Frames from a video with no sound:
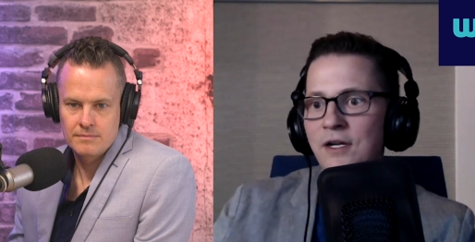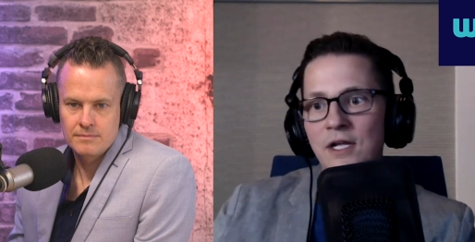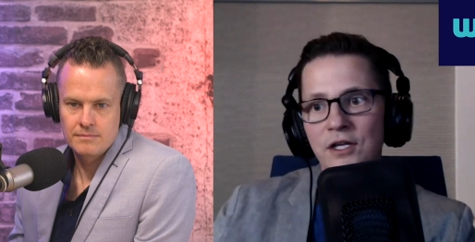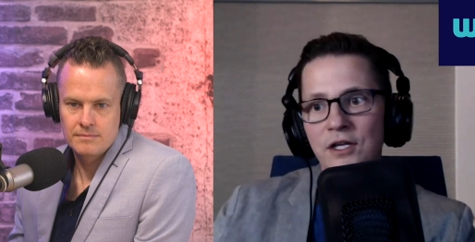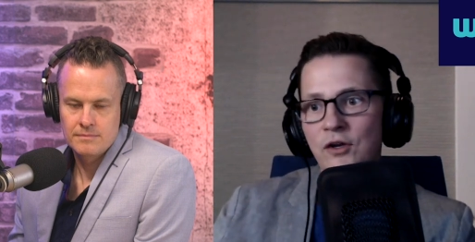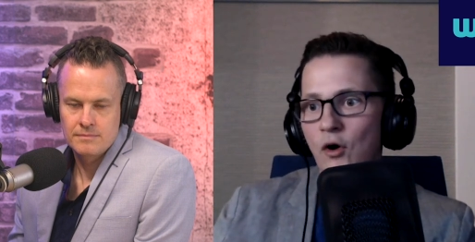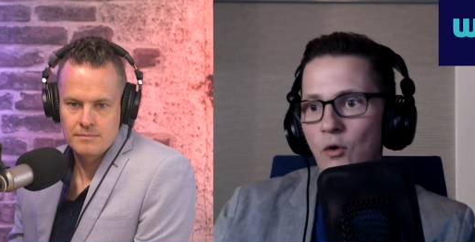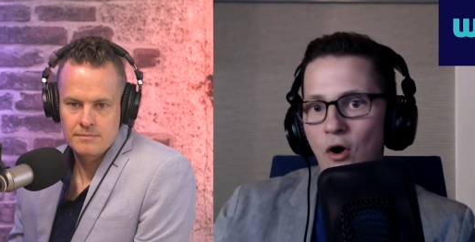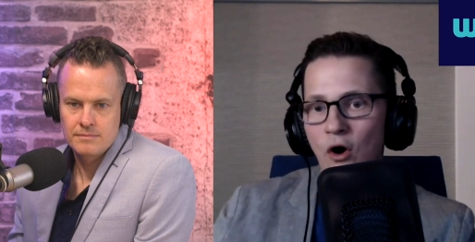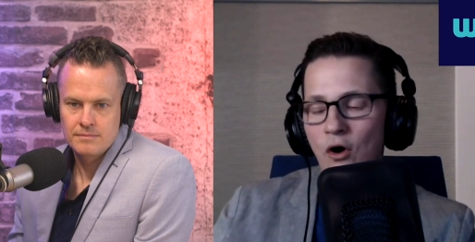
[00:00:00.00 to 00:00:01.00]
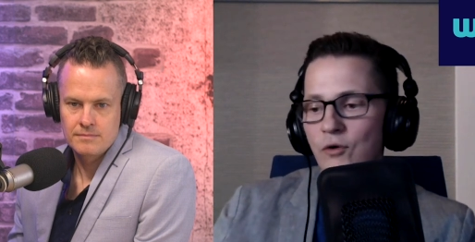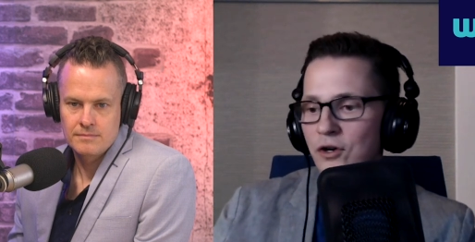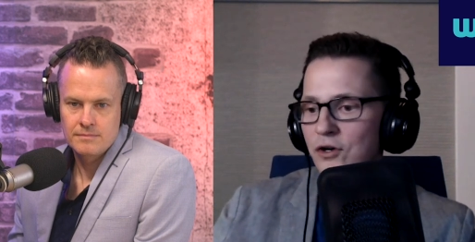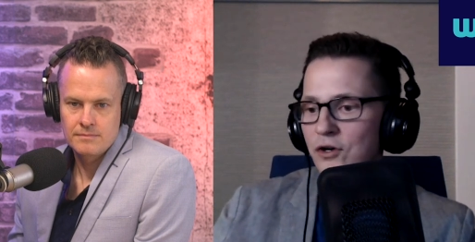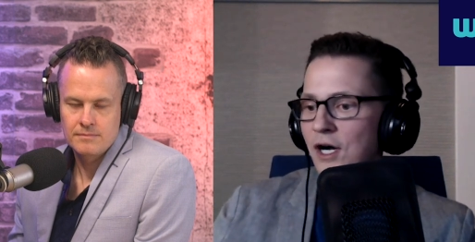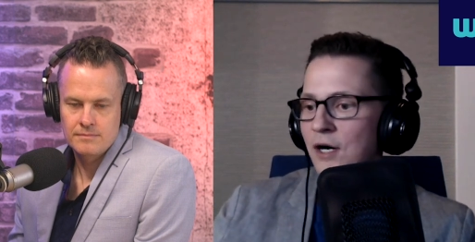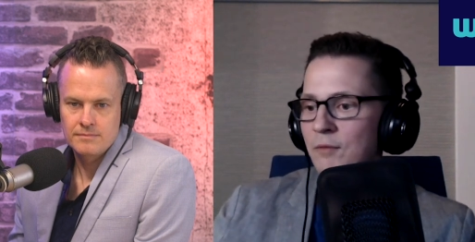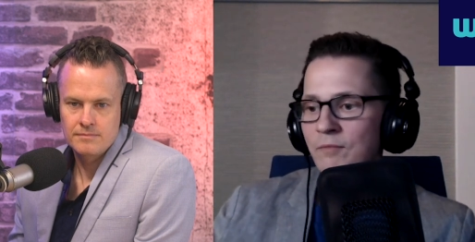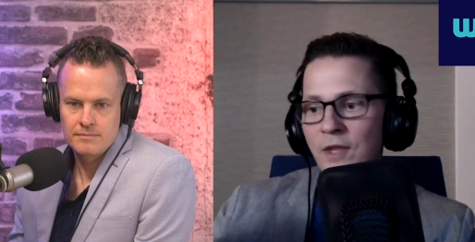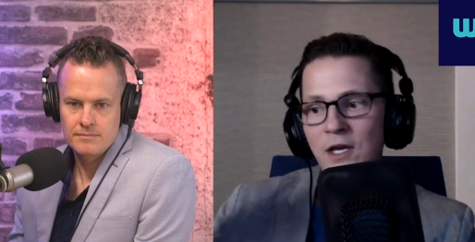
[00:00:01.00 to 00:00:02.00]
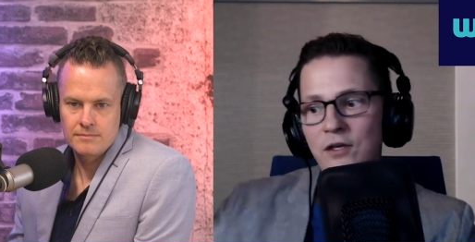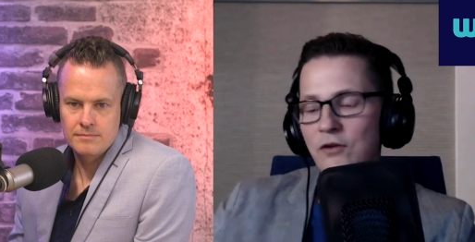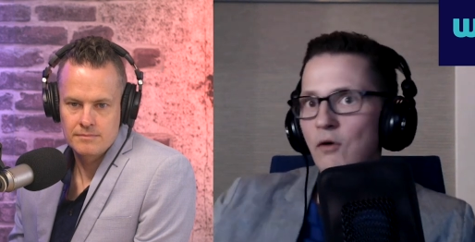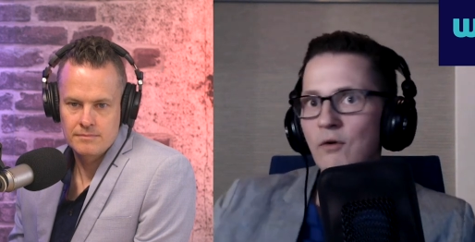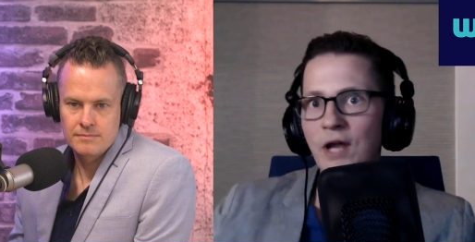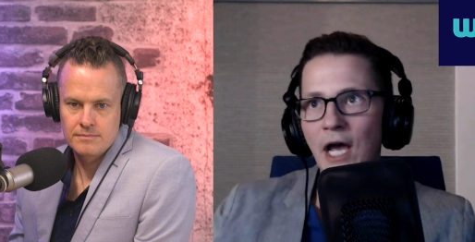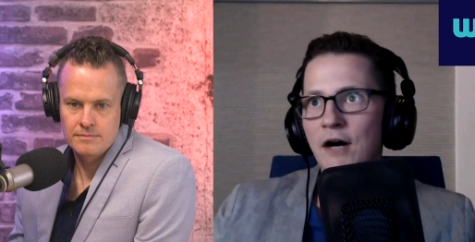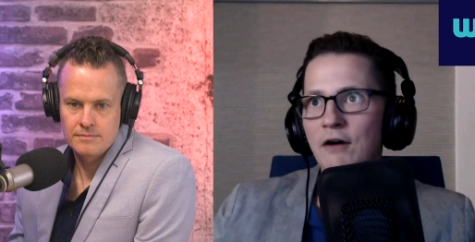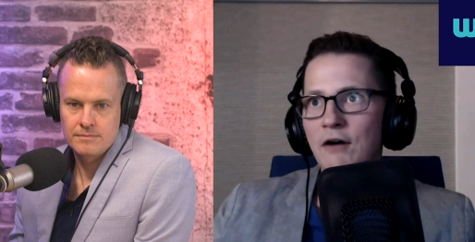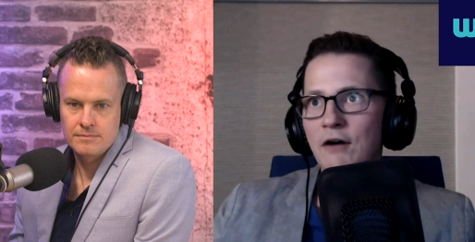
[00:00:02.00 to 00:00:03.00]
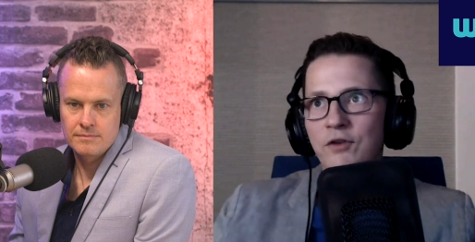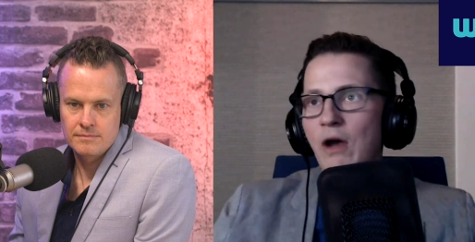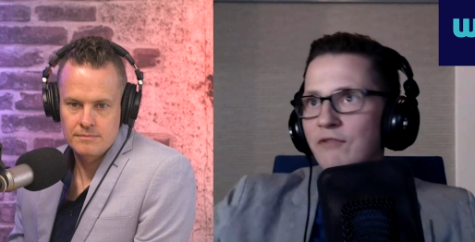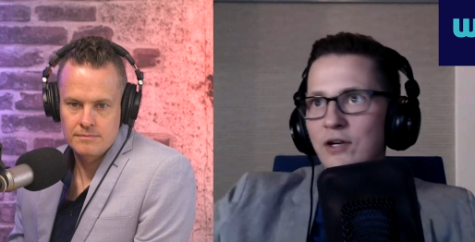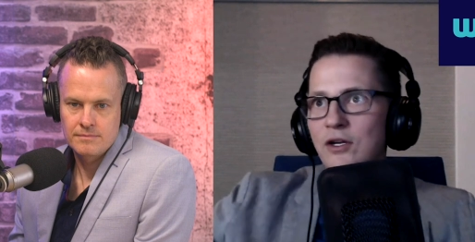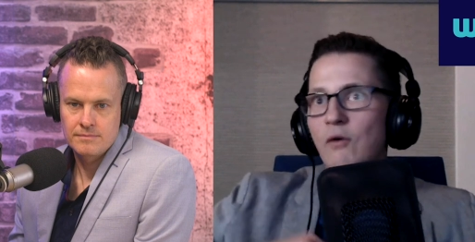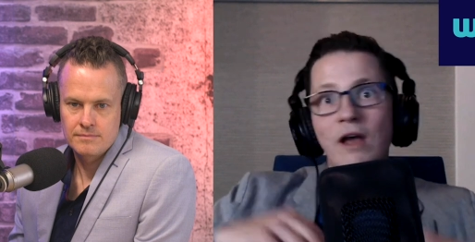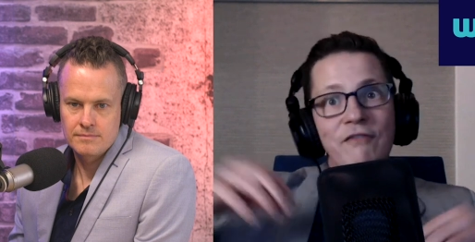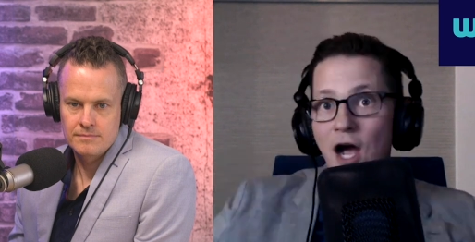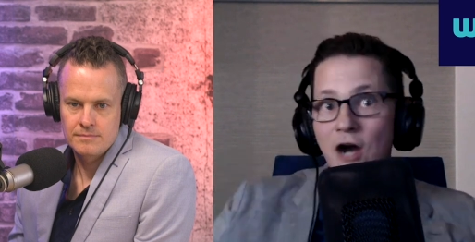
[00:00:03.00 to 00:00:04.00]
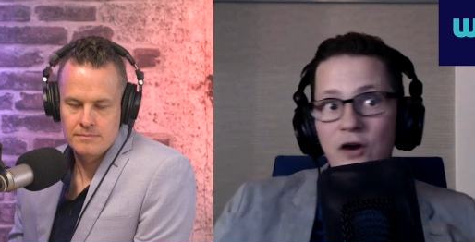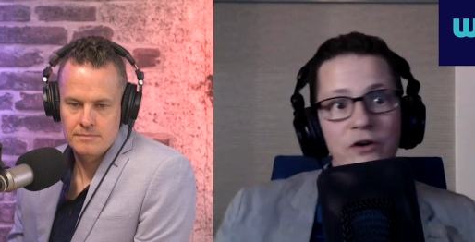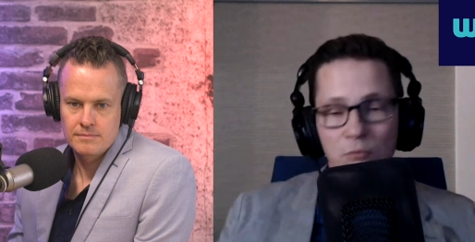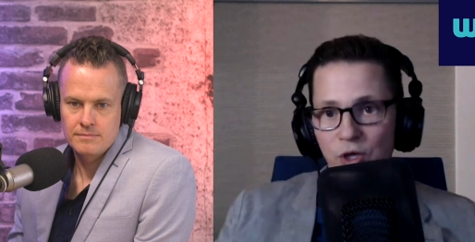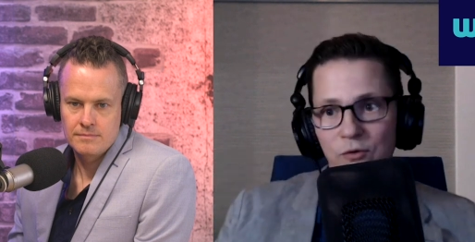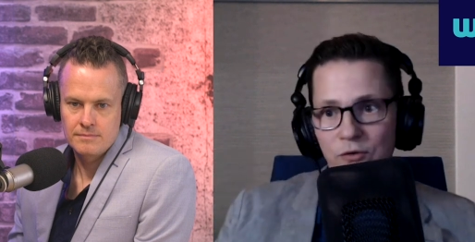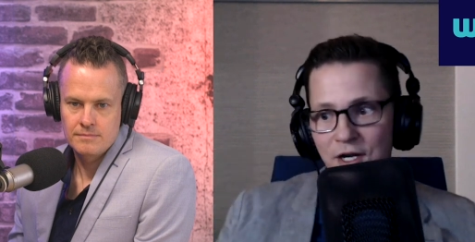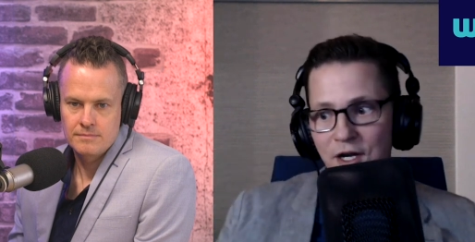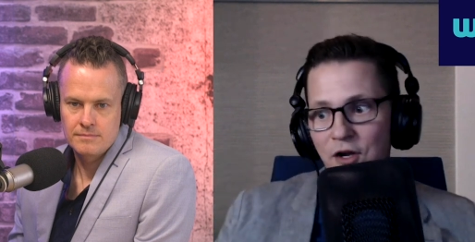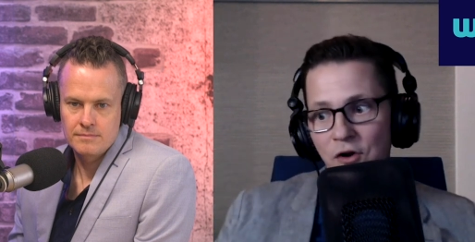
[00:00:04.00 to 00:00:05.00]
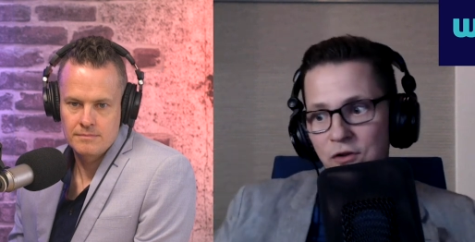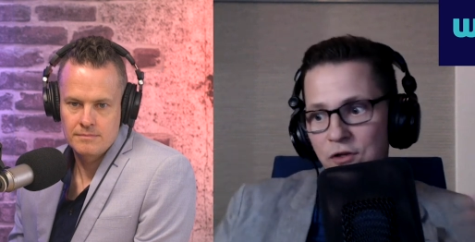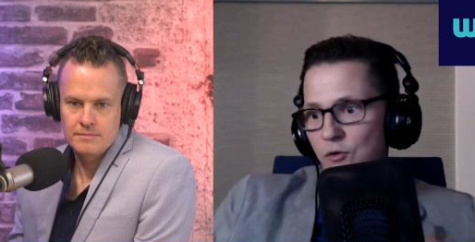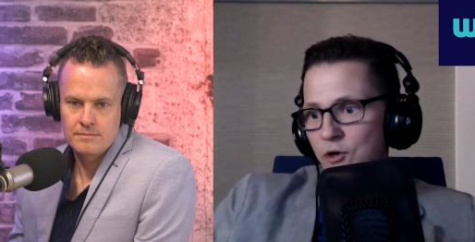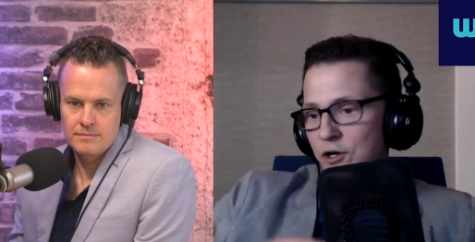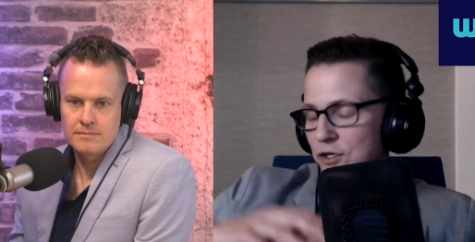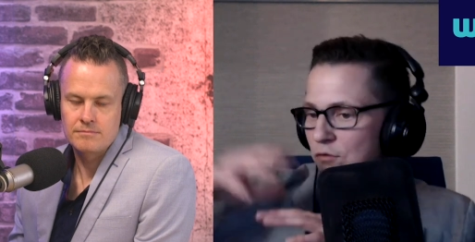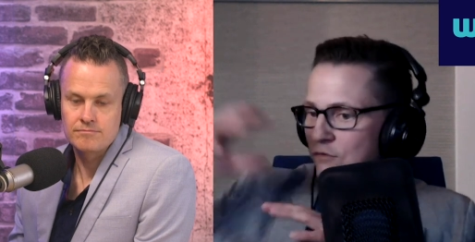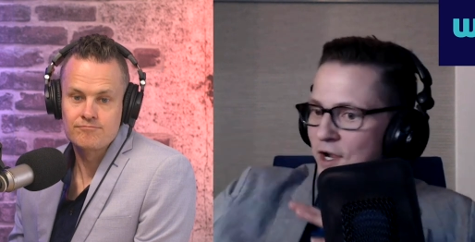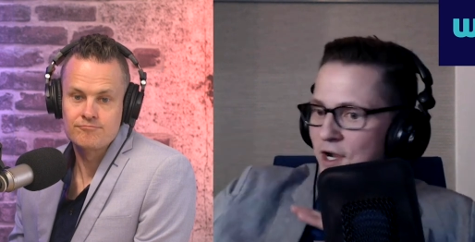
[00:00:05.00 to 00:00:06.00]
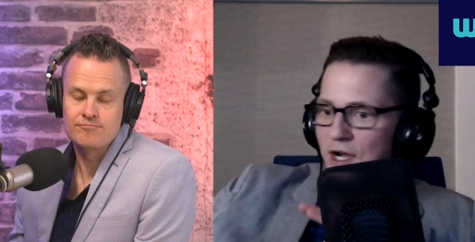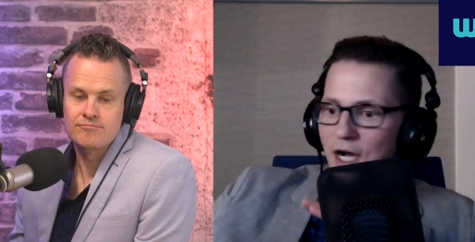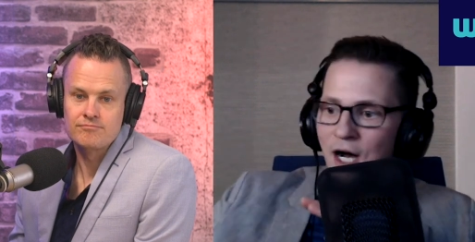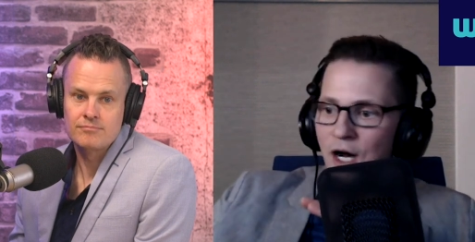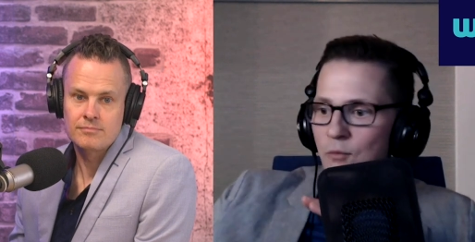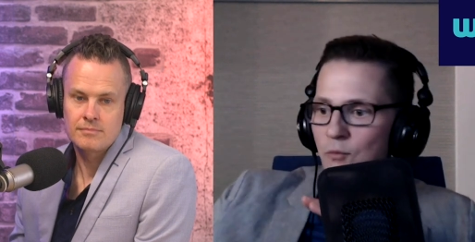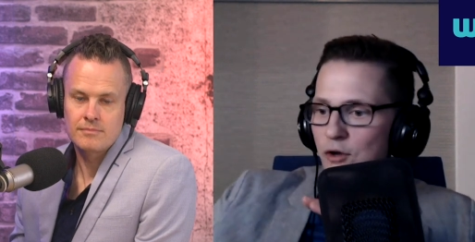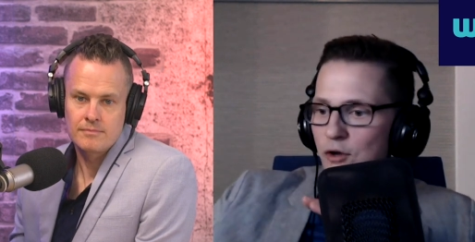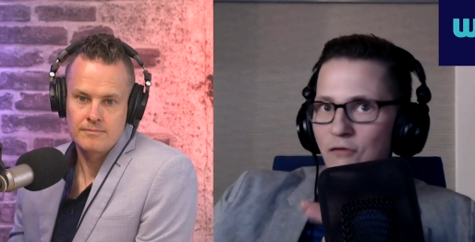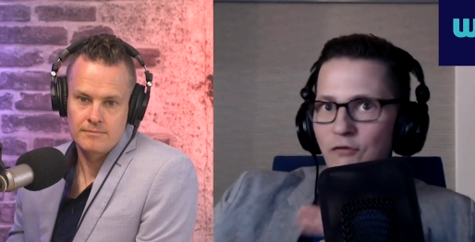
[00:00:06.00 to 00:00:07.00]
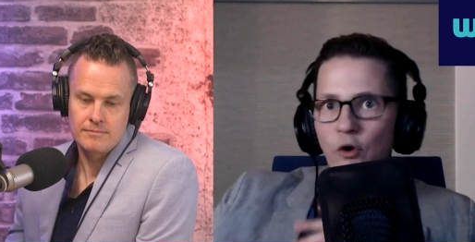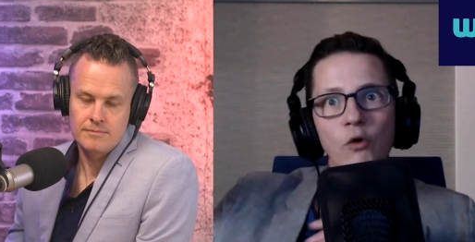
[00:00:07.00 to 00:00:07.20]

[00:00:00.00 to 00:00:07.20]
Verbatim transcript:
Speaker 1: you know all your um, you don't have you haven't you don't have hiring bloat like I call it, where you've um, where you have a whole